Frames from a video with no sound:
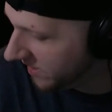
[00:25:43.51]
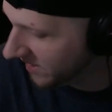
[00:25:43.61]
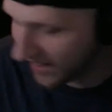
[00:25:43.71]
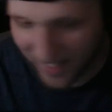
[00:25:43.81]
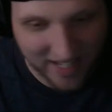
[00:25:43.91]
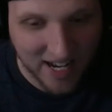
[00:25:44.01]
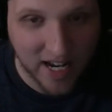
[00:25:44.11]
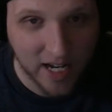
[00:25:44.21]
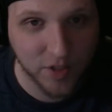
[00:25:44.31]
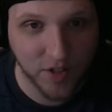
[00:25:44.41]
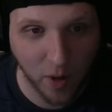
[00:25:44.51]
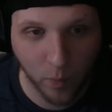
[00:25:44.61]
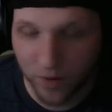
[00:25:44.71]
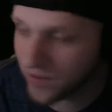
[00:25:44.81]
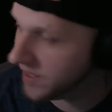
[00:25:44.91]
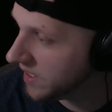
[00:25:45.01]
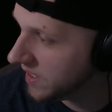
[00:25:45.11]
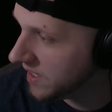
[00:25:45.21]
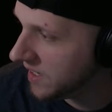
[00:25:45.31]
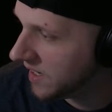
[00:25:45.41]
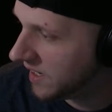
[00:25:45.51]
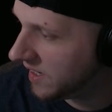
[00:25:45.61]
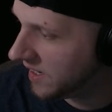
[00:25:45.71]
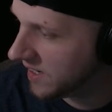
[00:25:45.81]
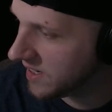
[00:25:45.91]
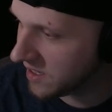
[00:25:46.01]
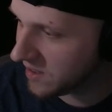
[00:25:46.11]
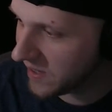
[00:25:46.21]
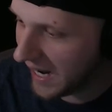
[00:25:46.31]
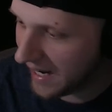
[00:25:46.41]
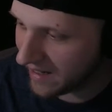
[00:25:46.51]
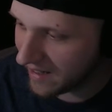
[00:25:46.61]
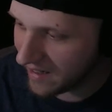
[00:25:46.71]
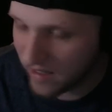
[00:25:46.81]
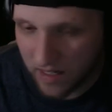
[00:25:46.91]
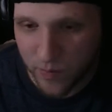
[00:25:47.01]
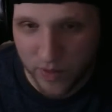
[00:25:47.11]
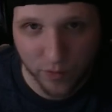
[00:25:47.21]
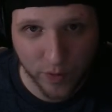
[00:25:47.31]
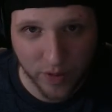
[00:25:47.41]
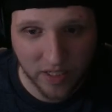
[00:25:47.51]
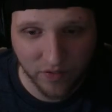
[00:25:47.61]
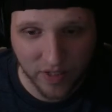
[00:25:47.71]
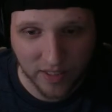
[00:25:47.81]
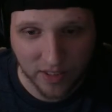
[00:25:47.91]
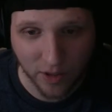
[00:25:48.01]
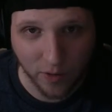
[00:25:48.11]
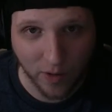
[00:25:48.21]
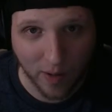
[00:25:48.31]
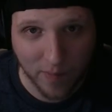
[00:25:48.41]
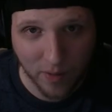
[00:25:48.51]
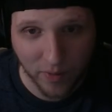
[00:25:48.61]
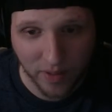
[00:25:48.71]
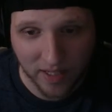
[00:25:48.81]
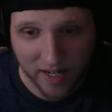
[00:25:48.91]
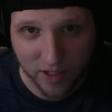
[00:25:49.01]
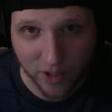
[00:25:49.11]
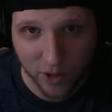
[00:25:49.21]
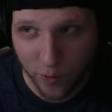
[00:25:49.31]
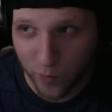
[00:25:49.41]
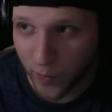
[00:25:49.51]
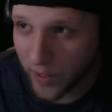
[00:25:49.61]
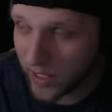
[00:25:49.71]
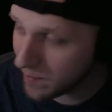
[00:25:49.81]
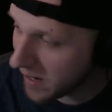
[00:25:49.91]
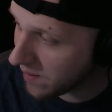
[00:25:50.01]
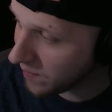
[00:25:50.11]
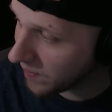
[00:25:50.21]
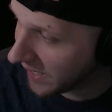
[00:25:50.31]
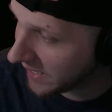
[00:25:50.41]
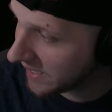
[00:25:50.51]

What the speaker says: Like, it's not worth it. And it was a free TV, so I'm not really like too worried about, like,